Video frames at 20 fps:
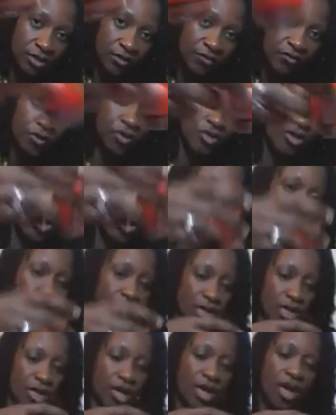food
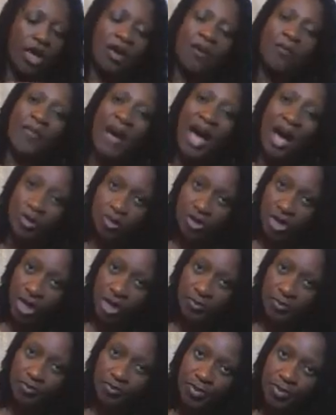coloring
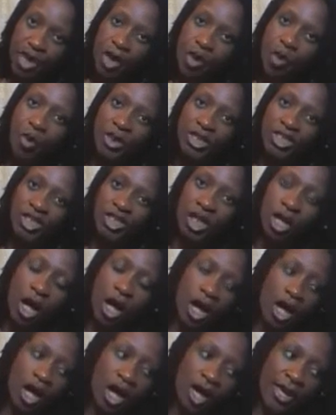powder, which
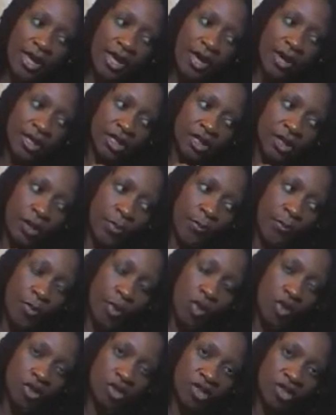I
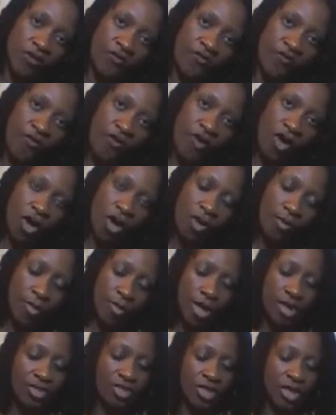bought from
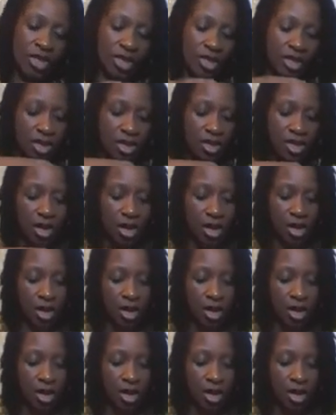the